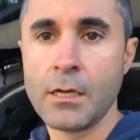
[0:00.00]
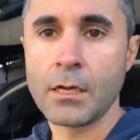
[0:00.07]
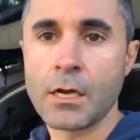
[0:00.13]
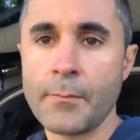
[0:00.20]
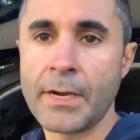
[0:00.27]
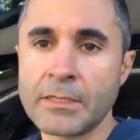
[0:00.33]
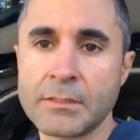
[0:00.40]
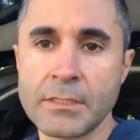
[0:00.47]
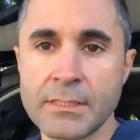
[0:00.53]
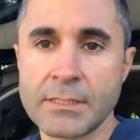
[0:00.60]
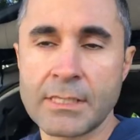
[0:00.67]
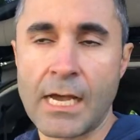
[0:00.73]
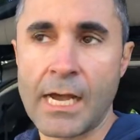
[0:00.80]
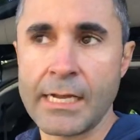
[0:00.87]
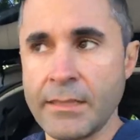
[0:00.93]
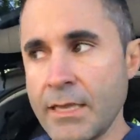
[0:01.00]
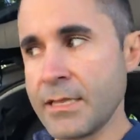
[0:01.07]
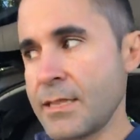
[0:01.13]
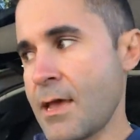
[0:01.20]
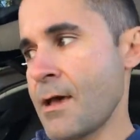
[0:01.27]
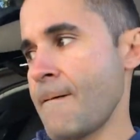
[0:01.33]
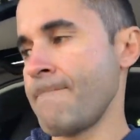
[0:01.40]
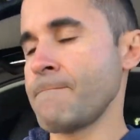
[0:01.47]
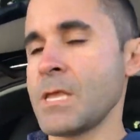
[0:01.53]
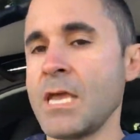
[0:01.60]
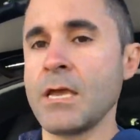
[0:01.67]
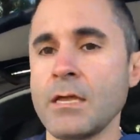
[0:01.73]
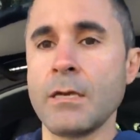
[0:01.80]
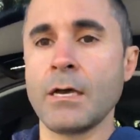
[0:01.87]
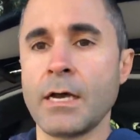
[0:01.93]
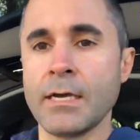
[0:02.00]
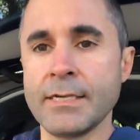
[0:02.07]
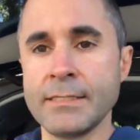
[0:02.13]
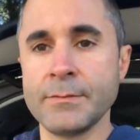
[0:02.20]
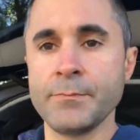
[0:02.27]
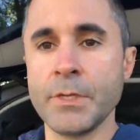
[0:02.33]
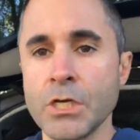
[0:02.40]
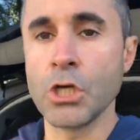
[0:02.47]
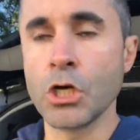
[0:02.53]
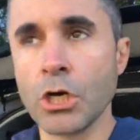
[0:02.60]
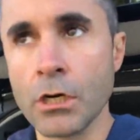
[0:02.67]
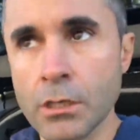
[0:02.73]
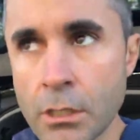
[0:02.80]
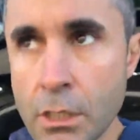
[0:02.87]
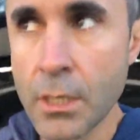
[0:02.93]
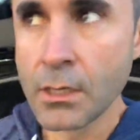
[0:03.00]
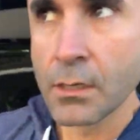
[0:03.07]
come out to the side like that, and uh, his mirror.